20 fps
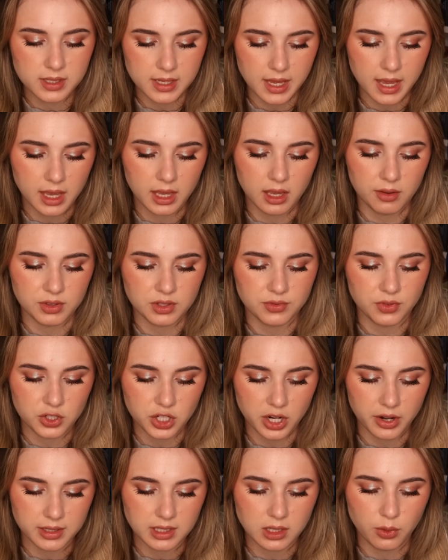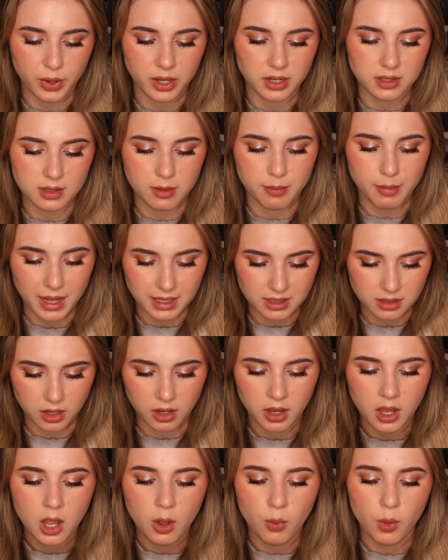are saying, if it's for charity, why does it matter?